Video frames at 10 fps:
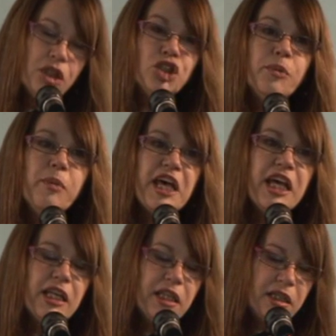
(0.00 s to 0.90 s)
she
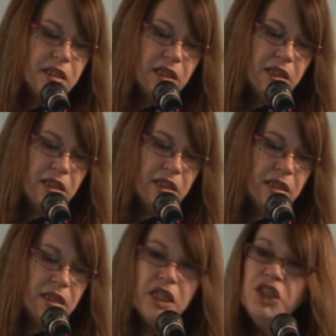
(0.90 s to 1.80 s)
bathed,
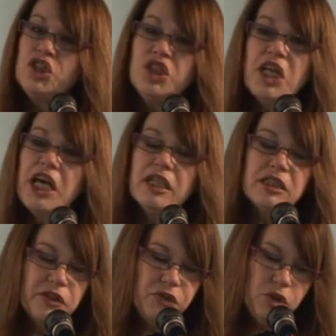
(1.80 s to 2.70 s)
each day
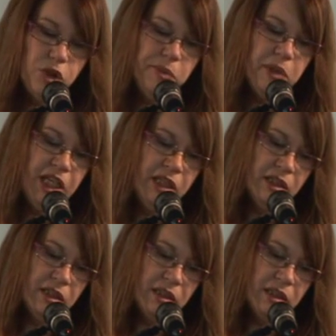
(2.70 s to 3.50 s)
as if dreaming.